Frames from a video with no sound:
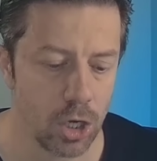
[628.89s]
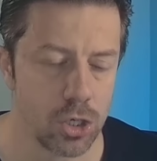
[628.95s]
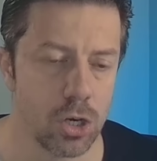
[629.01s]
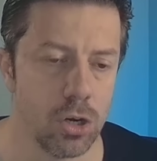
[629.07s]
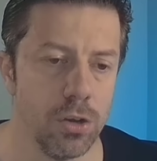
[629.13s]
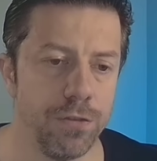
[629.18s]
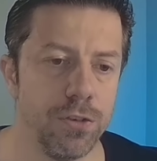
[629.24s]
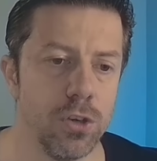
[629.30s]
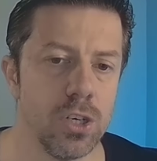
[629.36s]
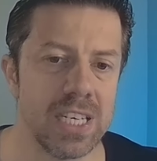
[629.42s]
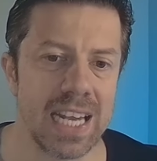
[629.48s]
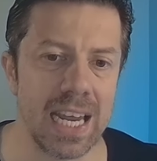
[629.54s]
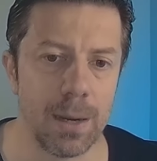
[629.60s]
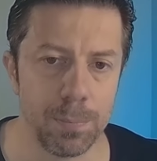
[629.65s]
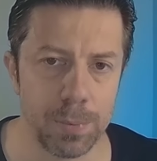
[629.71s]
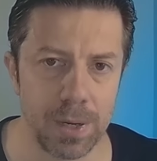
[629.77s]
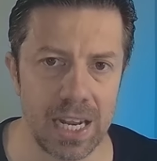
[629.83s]
So if you
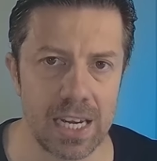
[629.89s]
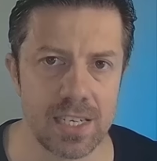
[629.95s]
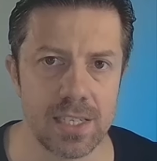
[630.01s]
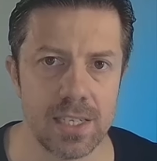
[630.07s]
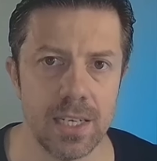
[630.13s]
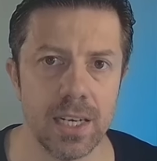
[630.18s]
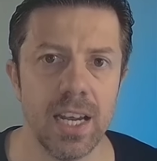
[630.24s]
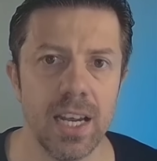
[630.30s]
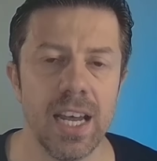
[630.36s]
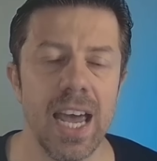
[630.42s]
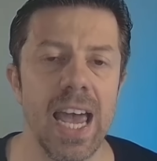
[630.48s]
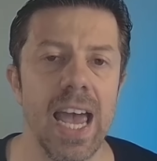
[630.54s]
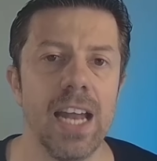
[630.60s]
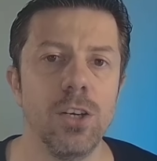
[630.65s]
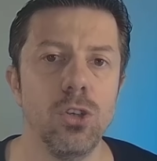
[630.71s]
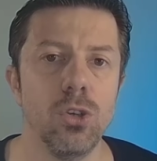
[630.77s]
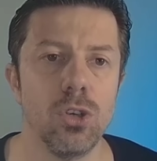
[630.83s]
take plastic
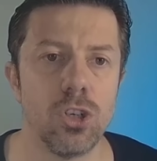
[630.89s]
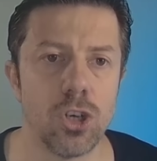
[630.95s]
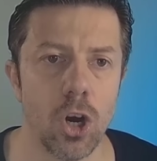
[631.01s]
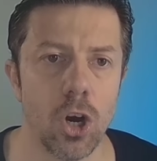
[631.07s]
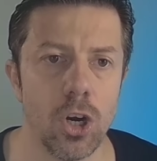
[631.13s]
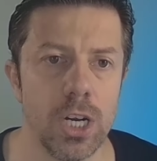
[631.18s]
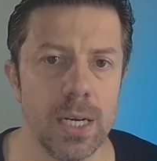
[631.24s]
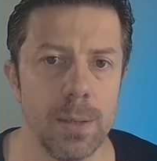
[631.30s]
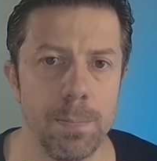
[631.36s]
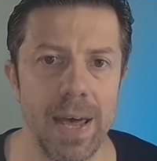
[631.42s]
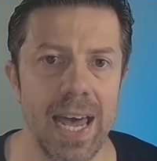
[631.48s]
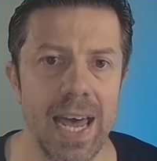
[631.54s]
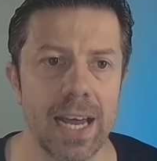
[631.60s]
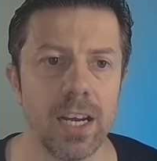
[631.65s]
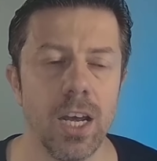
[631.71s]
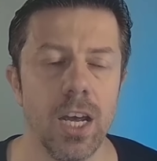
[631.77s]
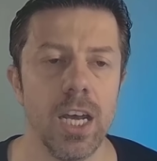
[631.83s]
and you turn it
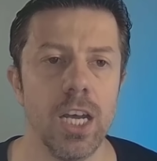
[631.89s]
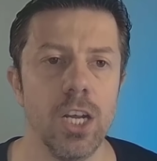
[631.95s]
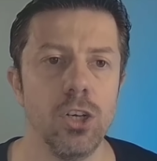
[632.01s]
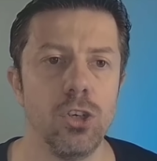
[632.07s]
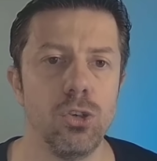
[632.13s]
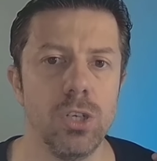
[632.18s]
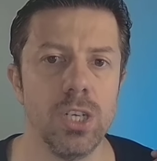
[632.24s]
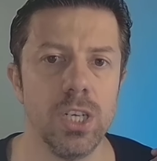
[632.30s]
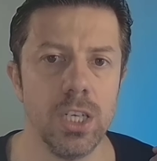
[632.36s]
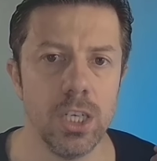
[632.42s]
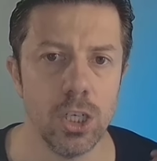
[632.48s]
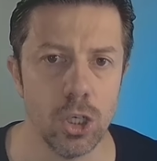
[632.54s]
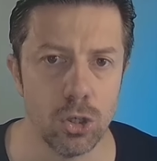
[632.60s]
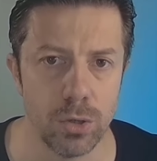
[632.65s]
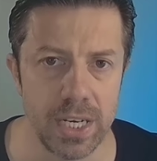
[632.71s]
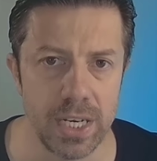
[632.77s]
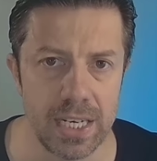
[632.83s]
back into the
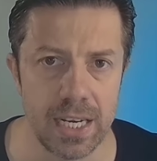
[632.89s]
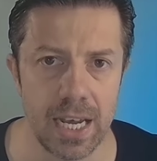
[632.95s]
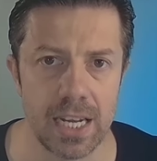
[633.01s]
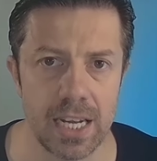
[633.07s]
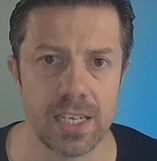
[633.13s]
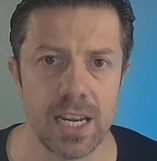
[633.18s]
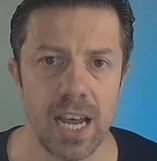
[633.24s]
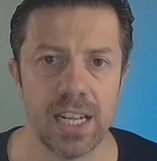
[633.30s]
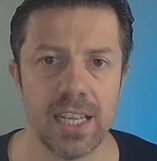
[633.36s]
ingredients